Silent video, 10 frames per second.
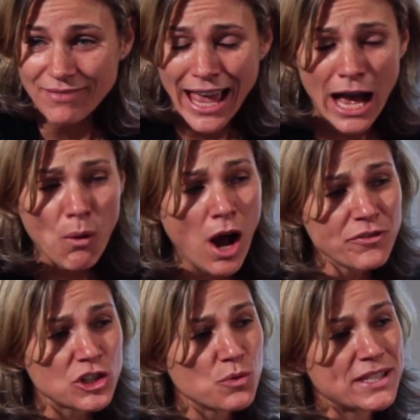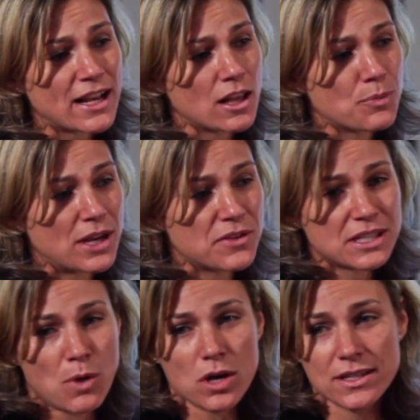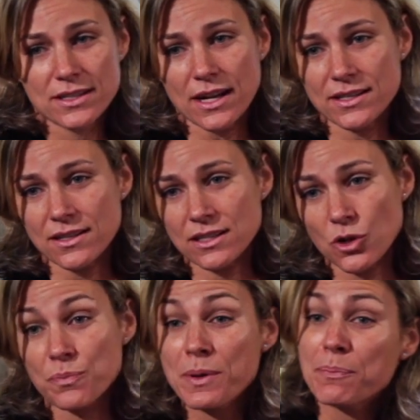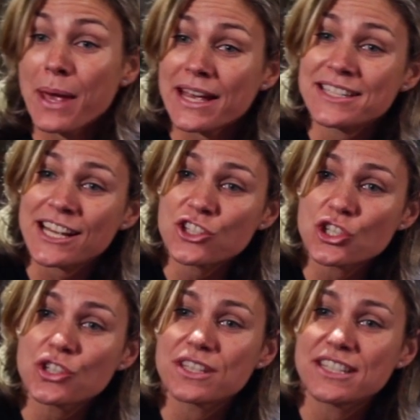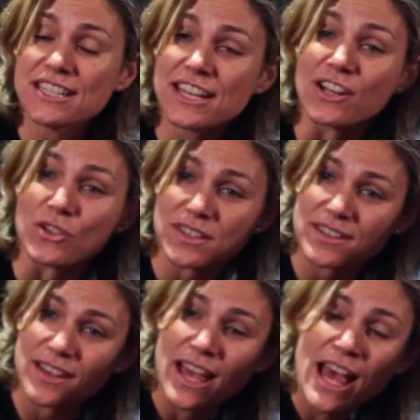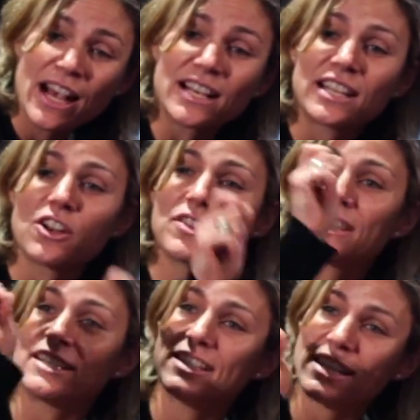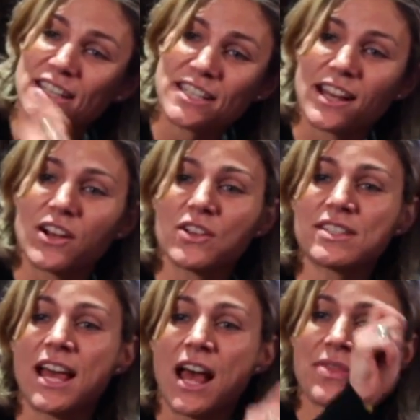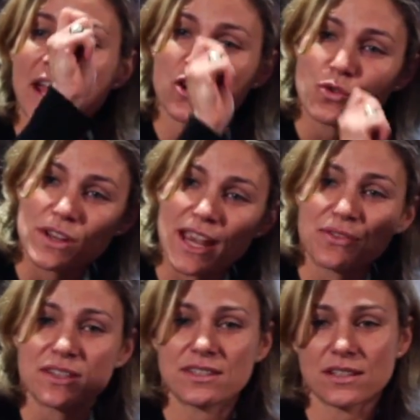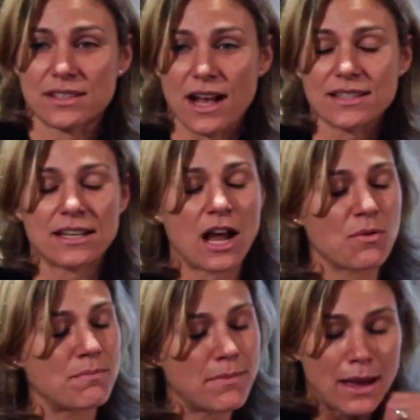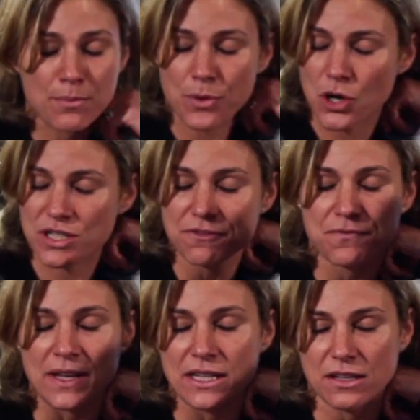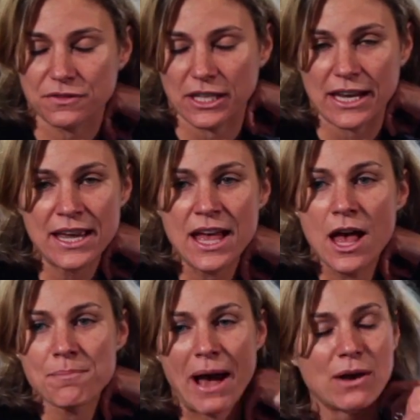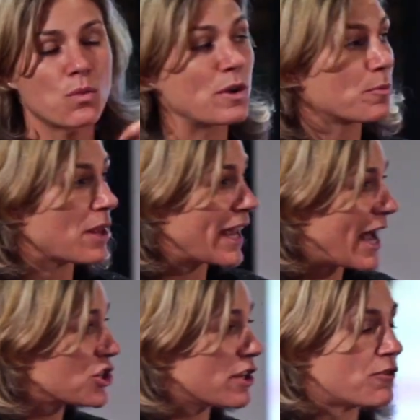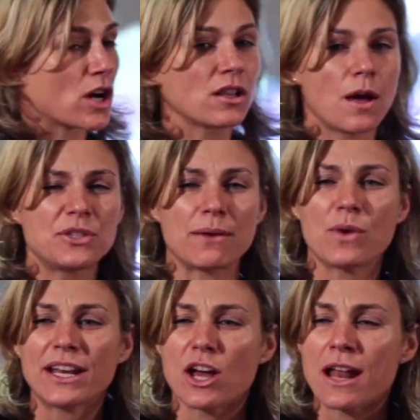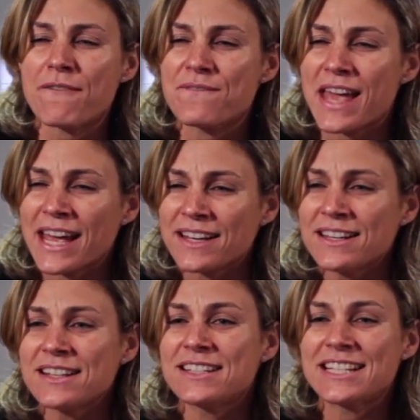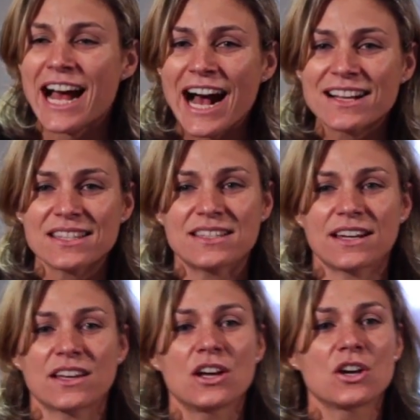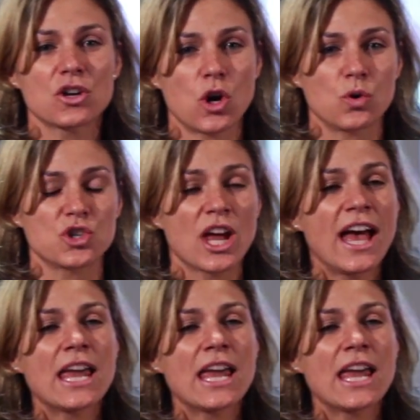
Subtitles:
How often do we celebrate the small successes, or we pay attention to the details? Because it is the details that create the success. And I remember definitively back when we were playing actually for our club team, we had a fantastic coach.